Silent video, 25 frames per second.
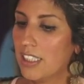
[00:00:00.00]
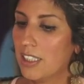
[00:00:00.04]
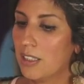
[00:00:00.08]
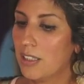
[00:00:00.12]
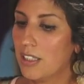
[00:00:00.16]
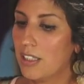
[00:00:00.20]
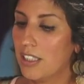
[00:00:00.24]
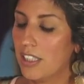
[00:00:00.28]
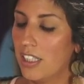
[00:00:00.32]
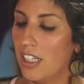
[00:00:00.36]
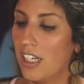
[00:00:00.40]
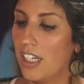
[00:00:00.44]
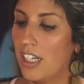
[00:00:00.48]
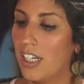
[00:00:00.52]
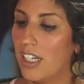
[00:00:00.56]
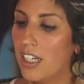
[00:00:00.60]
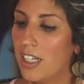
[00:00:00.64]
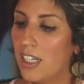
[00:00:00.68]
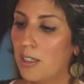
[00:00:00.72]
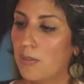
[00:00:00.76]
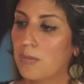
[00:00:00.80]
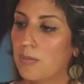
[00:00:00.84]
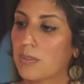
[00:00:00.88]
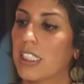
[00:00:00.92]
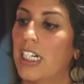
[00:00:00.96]

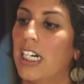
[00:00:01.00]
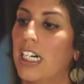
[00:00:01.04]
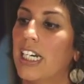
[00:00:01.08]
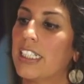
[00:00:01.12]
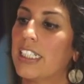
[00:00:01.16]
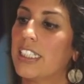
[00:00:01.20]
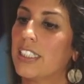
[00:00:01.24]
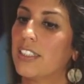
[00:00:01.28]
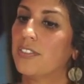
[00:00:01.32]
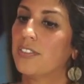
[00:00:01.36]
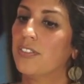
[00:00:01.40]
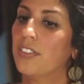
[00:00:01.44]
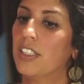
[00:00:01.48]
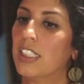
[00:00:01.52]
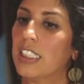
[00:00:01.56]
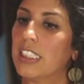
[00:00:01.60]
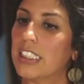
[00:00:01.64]
kind of